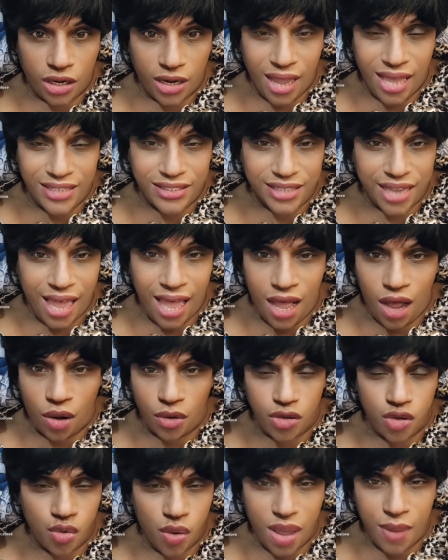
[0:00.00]
the lights are
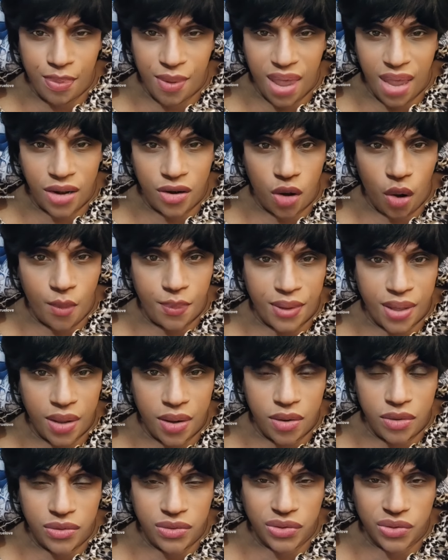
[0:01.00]
out. You ain't paying no
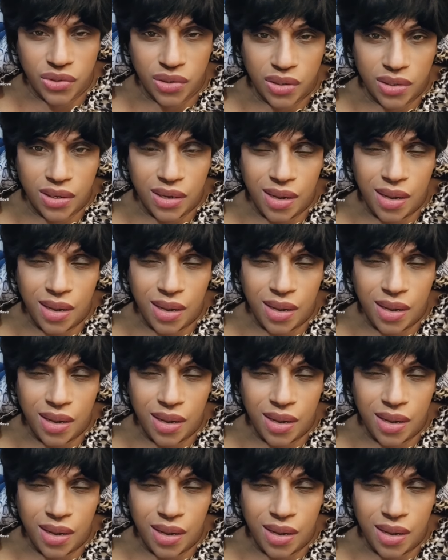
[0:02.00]
bills?